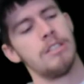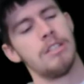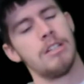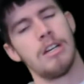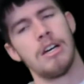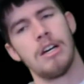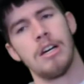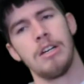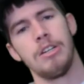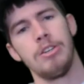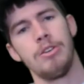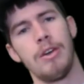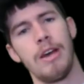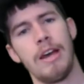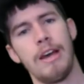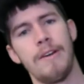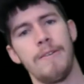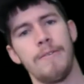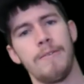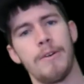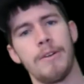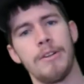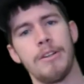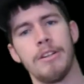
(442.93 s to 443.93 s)
You
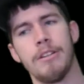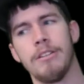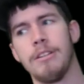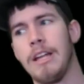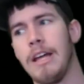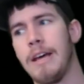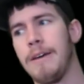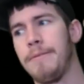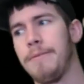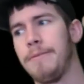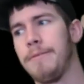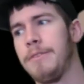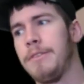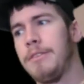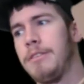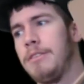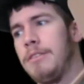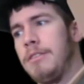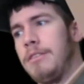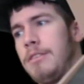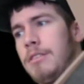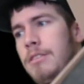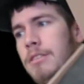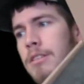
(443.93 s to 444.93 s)
have on the left
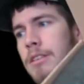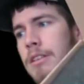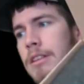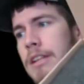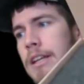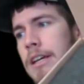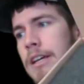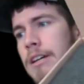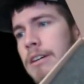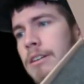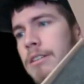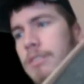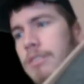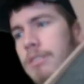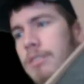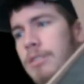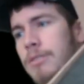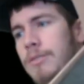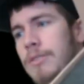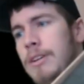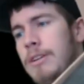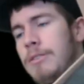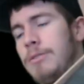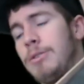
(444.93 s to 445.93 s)
there, you
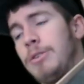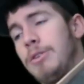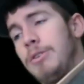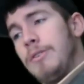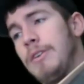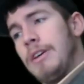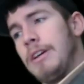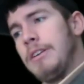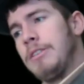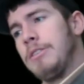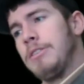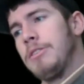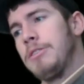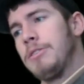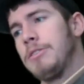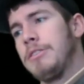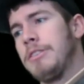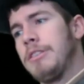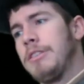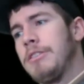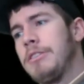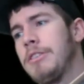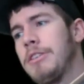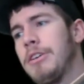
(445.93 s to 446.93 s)
got your little
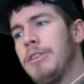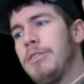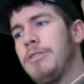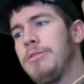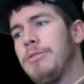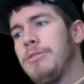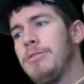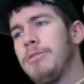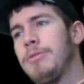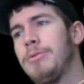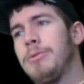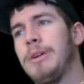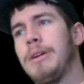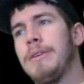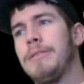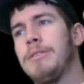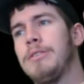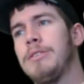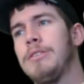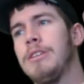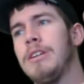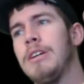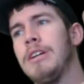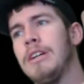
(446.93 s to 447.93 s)
silicone or
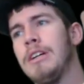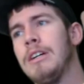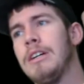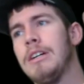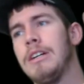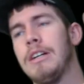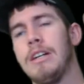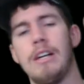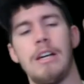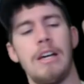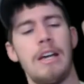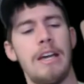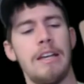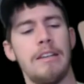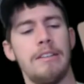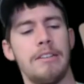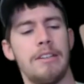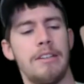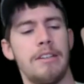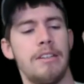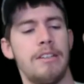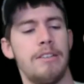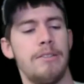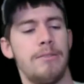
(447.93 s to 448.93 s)
whatever
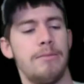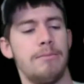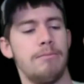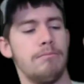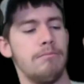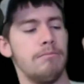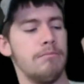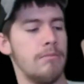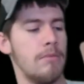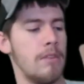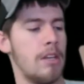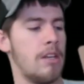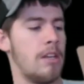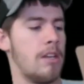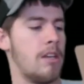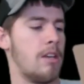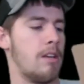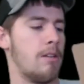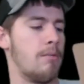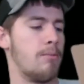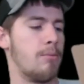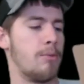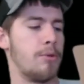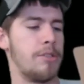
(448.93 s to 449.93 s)
anti
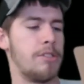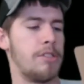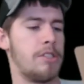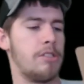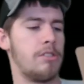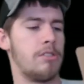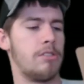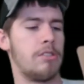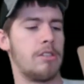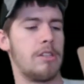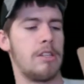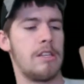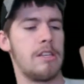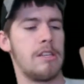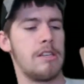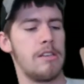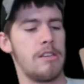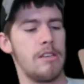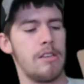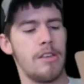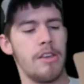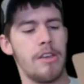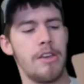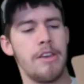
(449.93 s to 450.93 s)
moisture
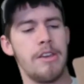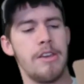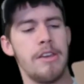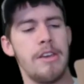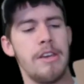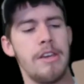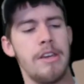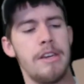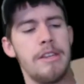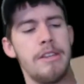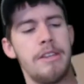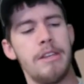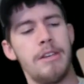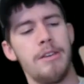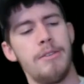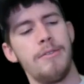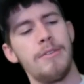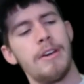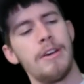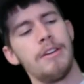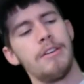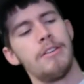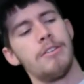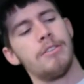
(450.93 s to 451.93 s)
thing. Then you
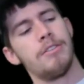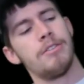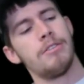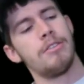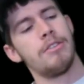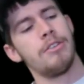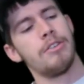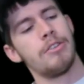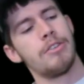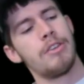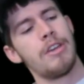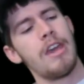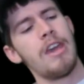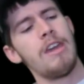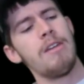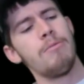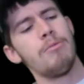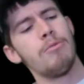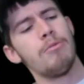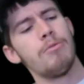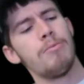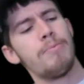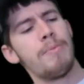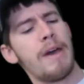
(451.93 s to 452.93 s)
got your
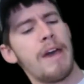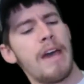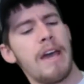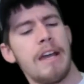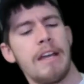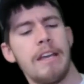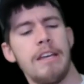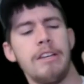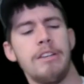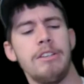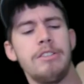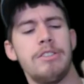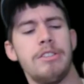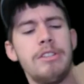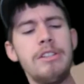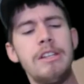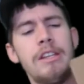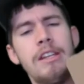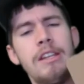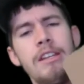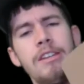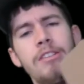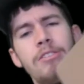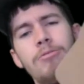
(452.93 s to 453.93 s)
cable package, and
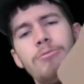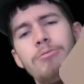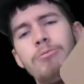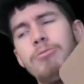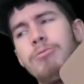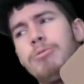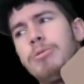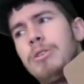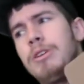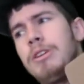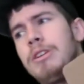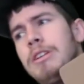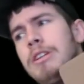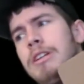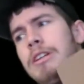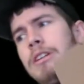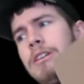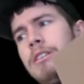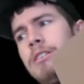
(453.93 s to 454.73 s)
then this really